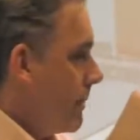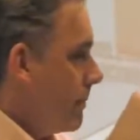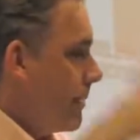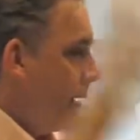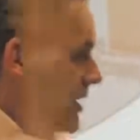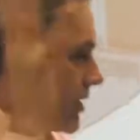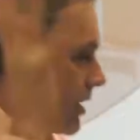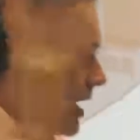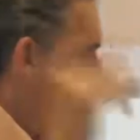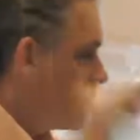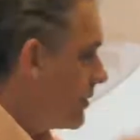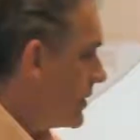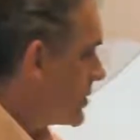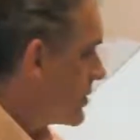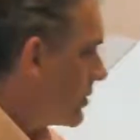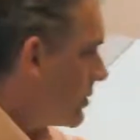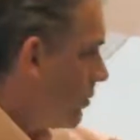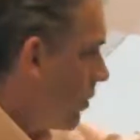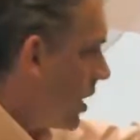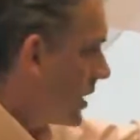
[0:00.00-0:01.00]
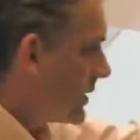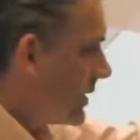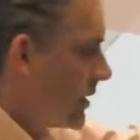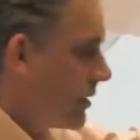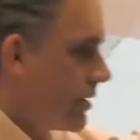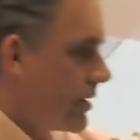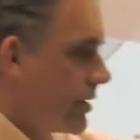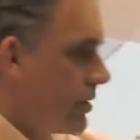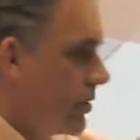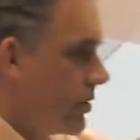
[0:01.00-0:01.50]
but you're hungry, so you walk
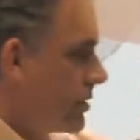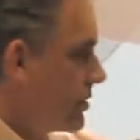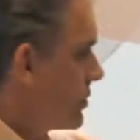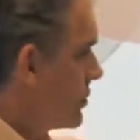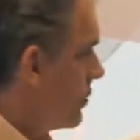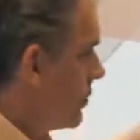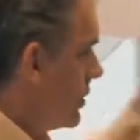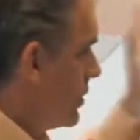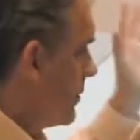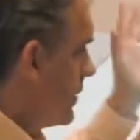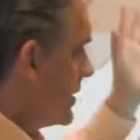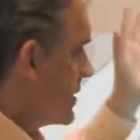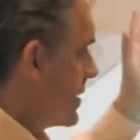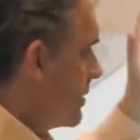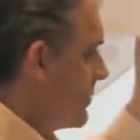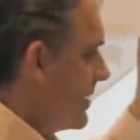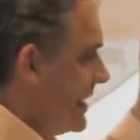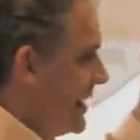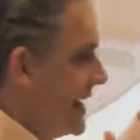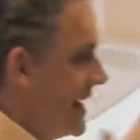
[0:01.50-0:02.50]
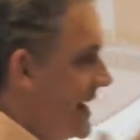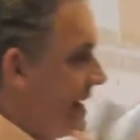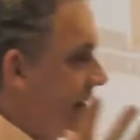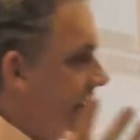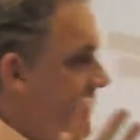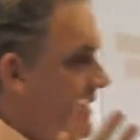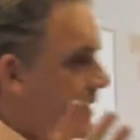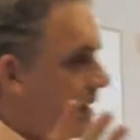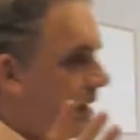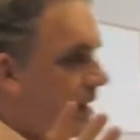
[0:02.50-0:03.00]
down to the corner store and you get something to
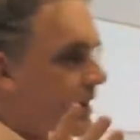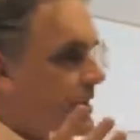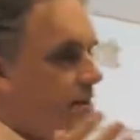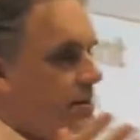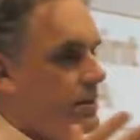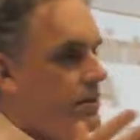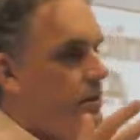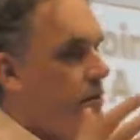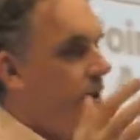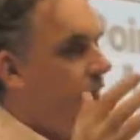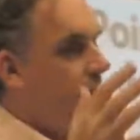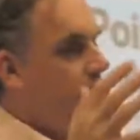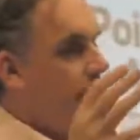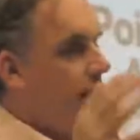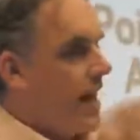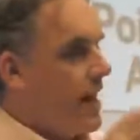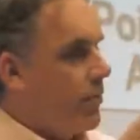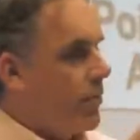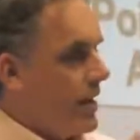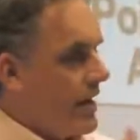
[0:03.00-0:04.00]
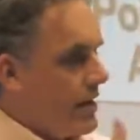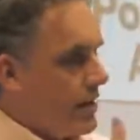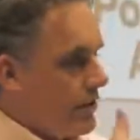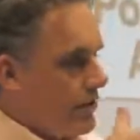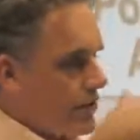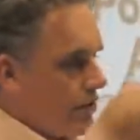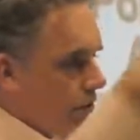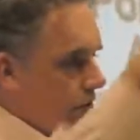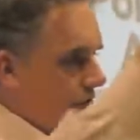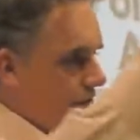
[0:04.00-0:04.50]
eat. And so that way
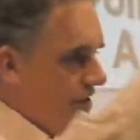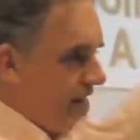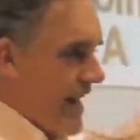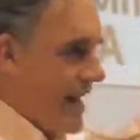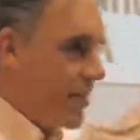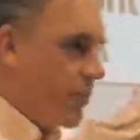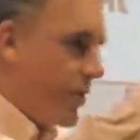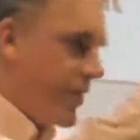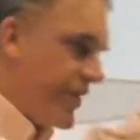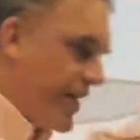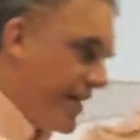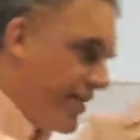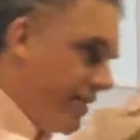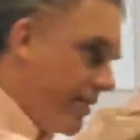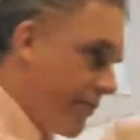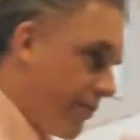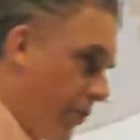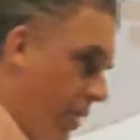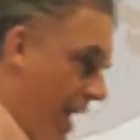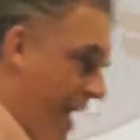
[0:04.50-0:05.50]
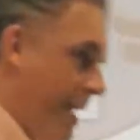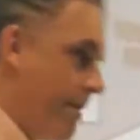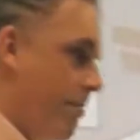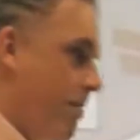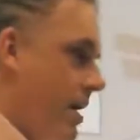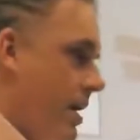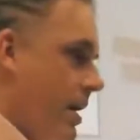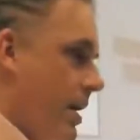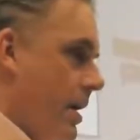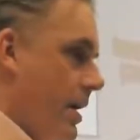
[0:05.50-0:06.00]
you've sort of stayed within the
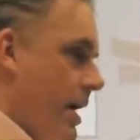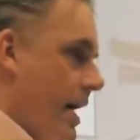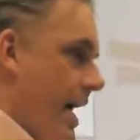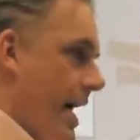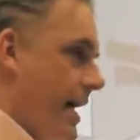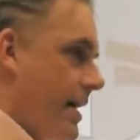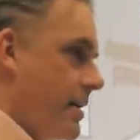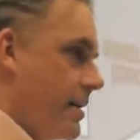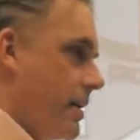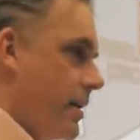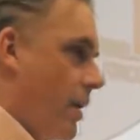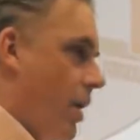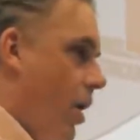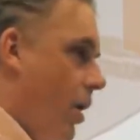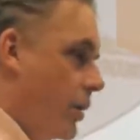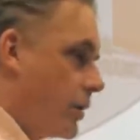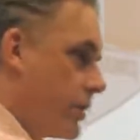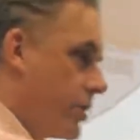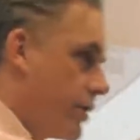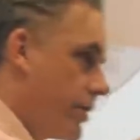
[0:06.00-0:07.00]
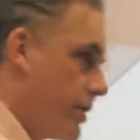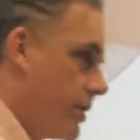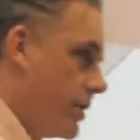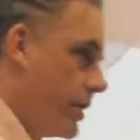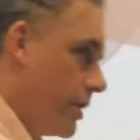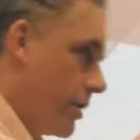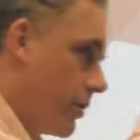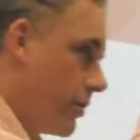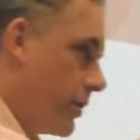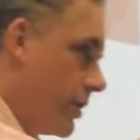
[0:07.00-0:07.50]
frame and altered,
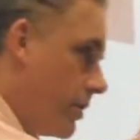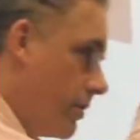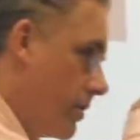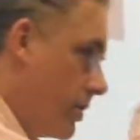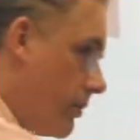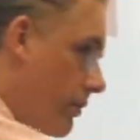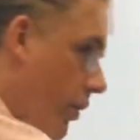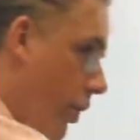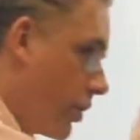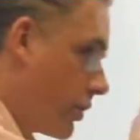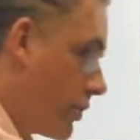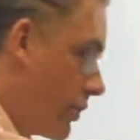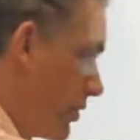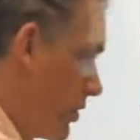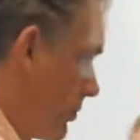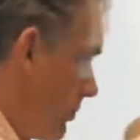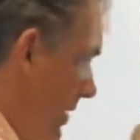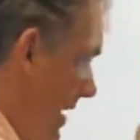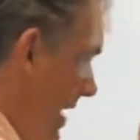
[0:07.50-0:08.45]
you know, you've altered your